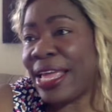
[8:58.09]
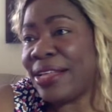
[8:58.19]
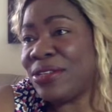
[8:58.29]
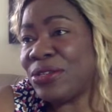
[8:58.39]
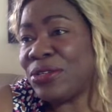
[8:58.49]

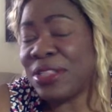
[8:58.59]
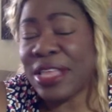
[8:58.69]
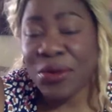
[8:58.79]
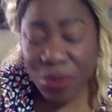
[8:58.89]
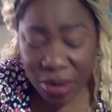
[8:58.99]
answer to
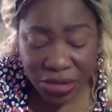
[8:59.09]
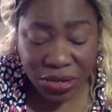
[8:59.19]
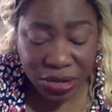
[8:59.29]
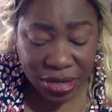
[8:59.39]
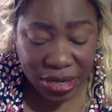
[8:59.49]
that
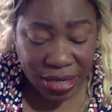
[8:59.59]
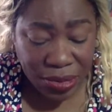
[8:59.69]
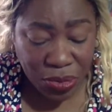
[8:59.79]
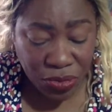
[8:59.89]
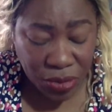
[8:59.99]
question,
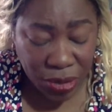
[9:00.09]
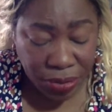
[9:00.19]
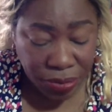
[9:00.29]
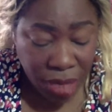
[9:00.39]
let's move on.